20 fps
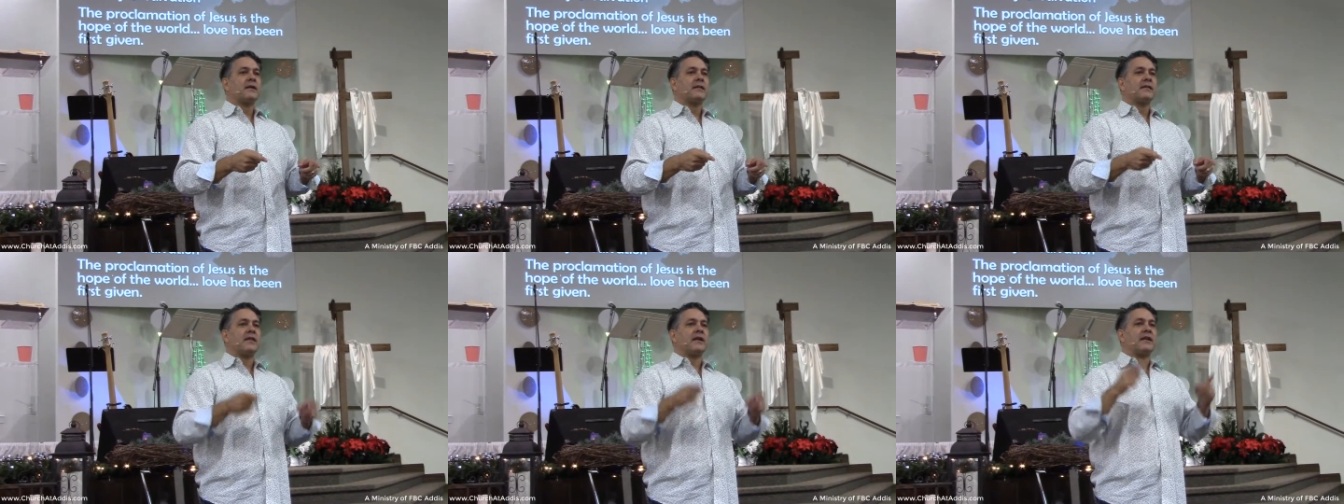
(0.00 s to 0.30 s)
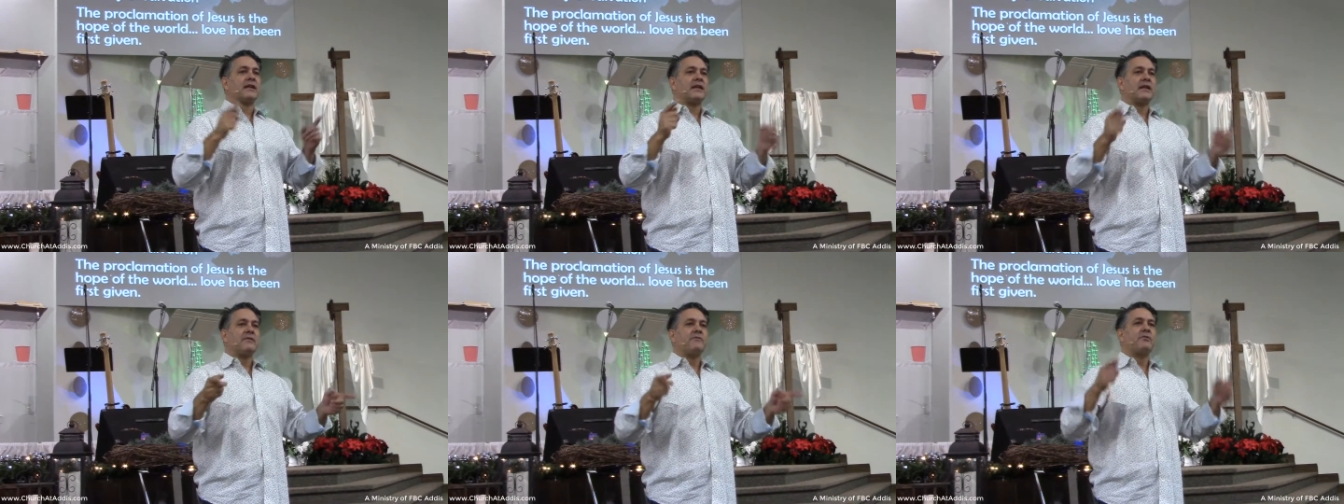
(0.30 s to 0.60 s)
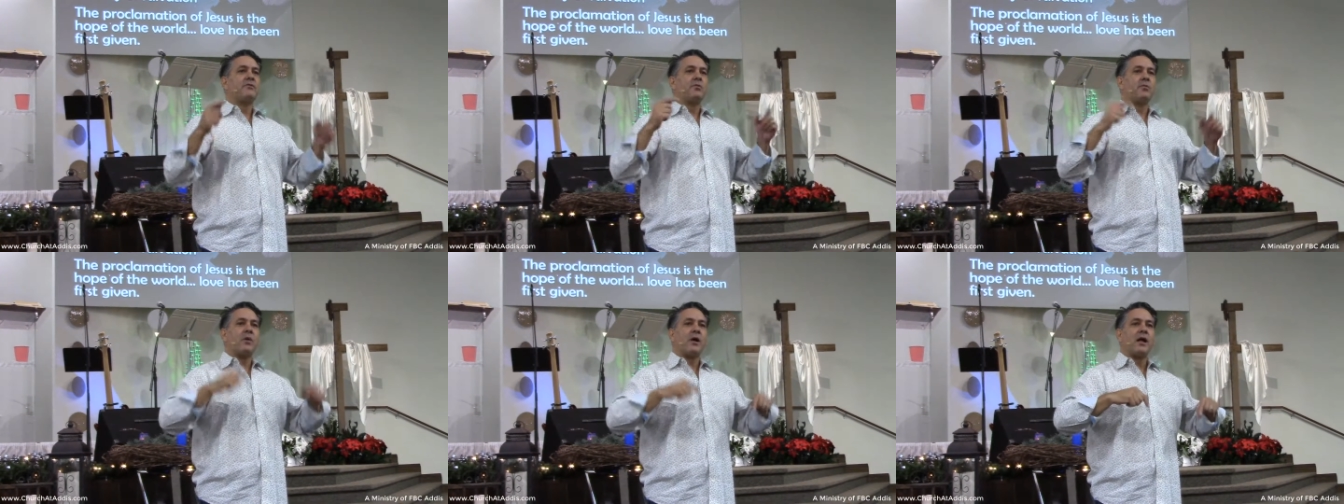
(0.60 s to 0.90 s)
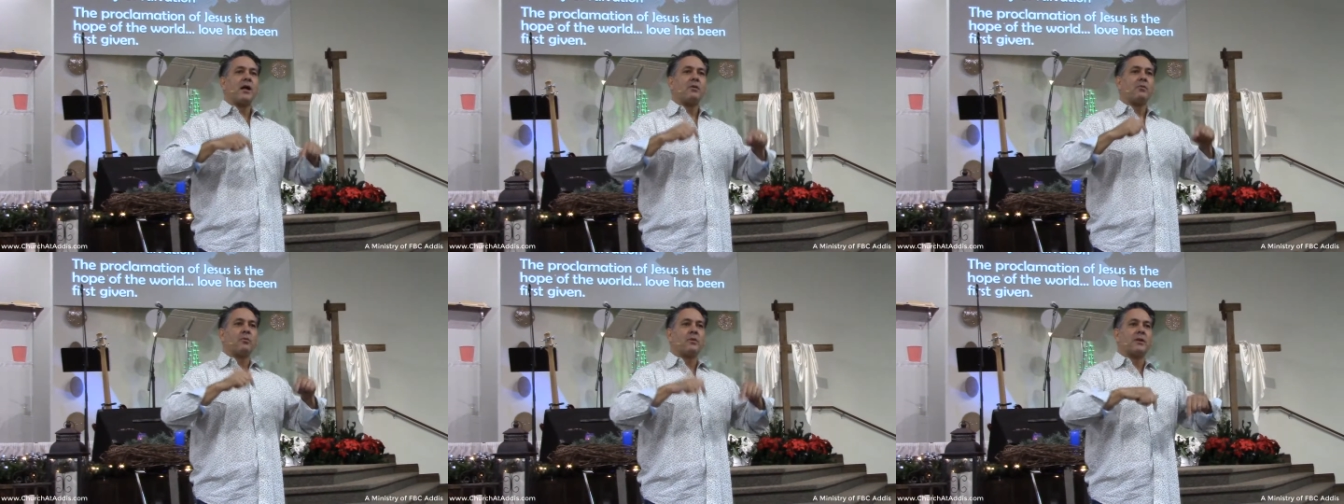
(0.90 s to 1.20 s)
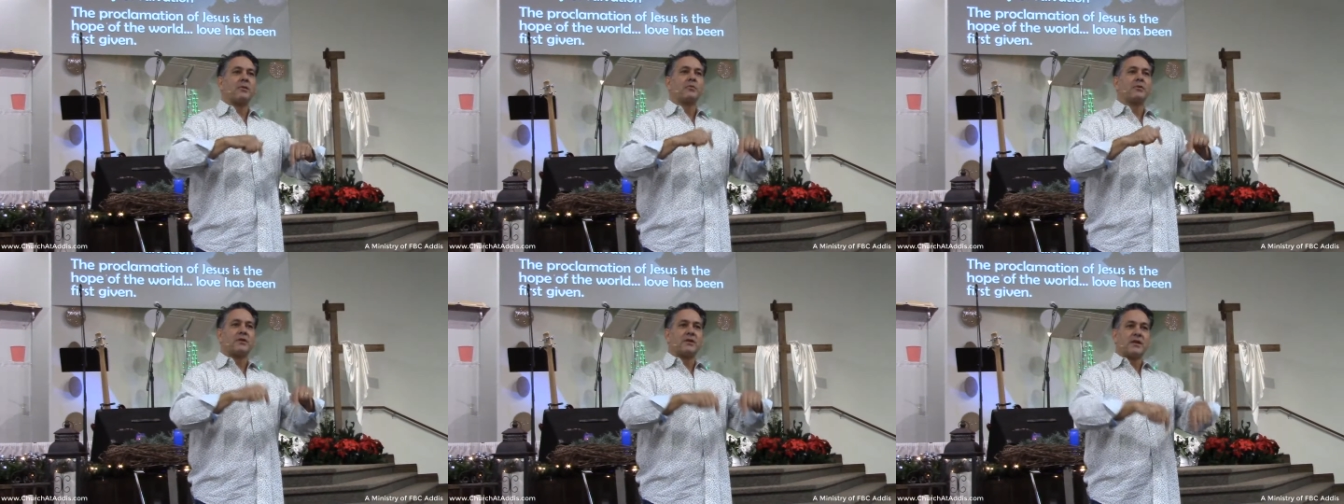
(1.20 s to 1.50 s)
That even while
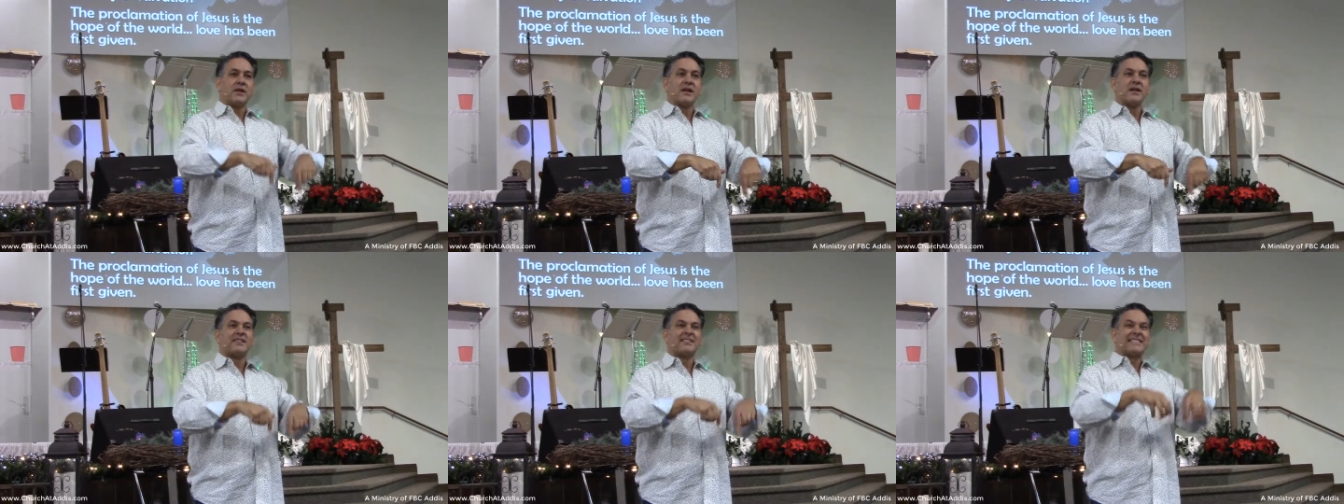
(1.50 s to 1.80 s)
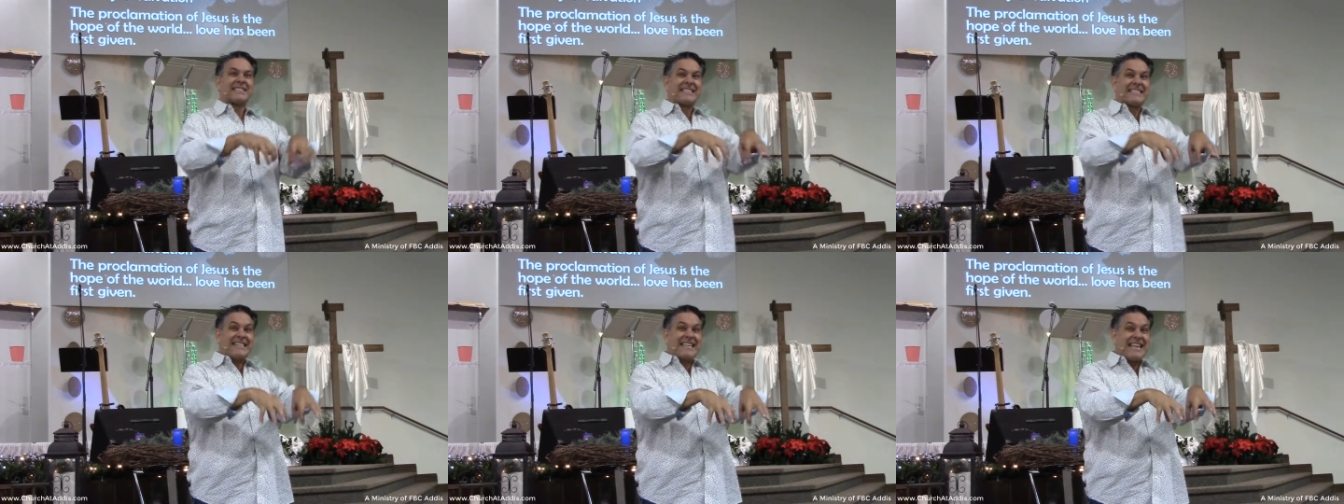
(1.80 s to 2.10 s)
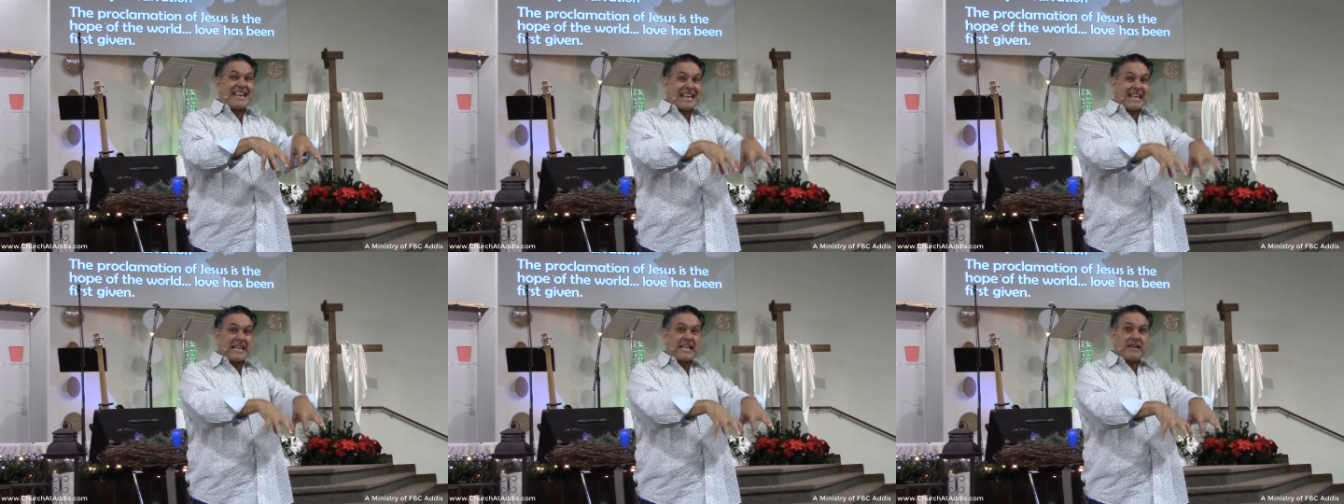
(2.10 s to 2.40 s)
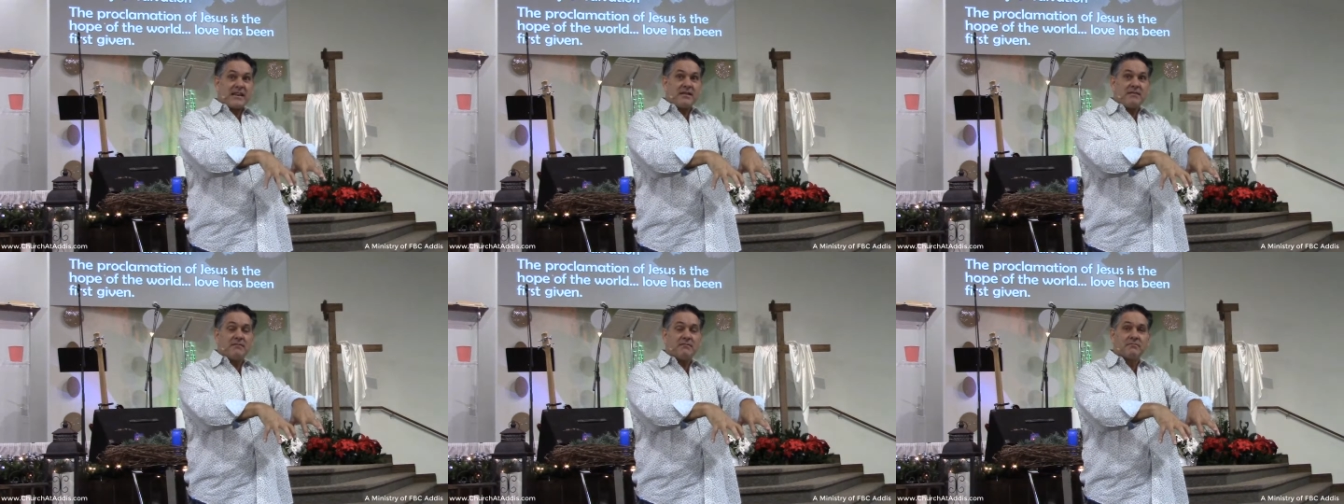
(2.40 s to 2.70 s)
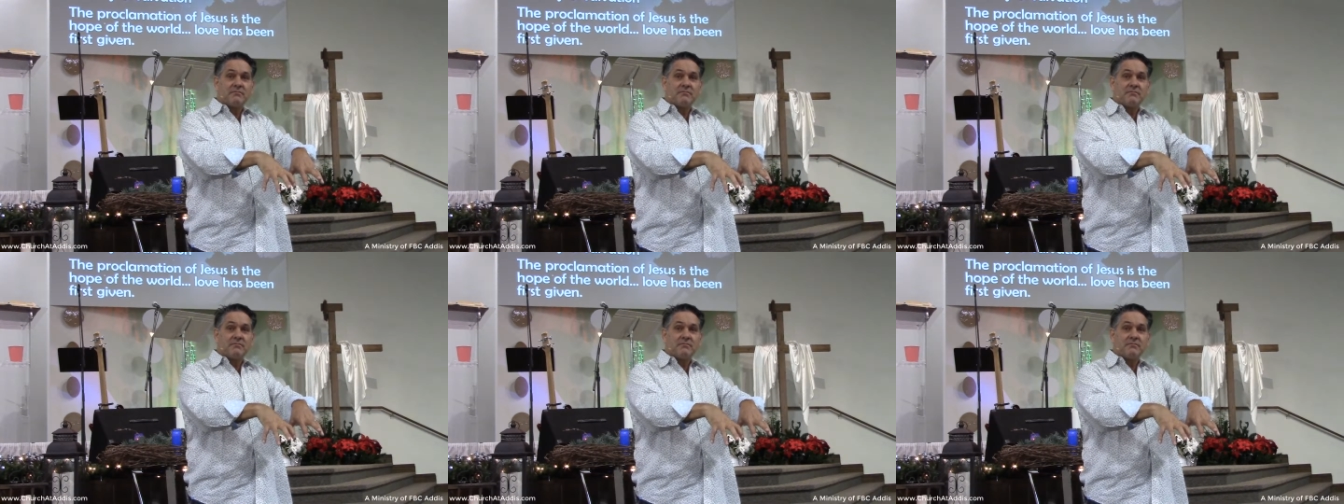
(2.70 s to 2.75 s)
we were yet sinning,